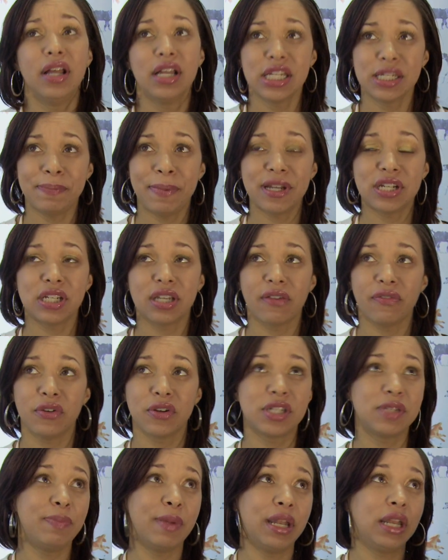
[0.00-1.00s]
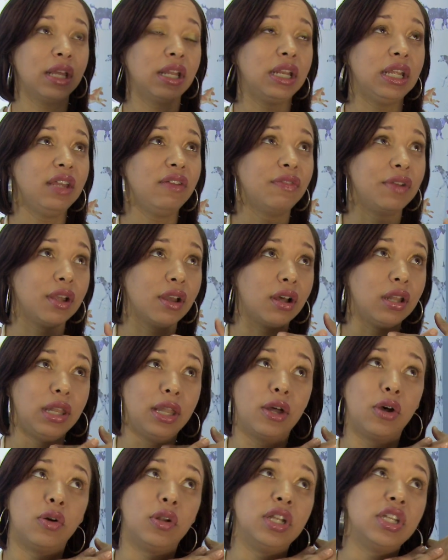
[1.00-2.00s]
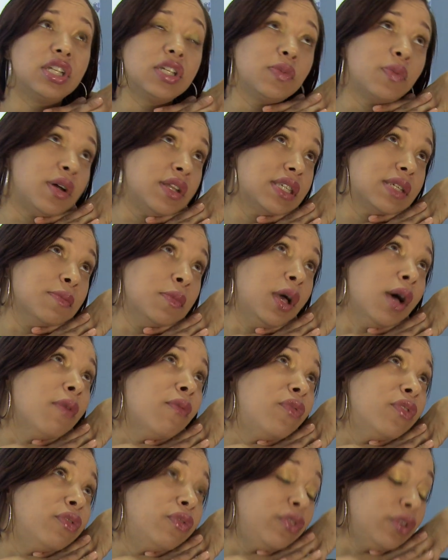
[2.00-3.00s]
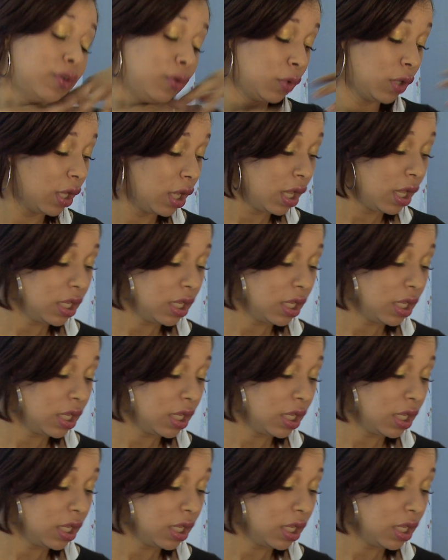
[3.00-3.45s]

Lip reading: especially if you're spending an evening alone and just want some comfort food.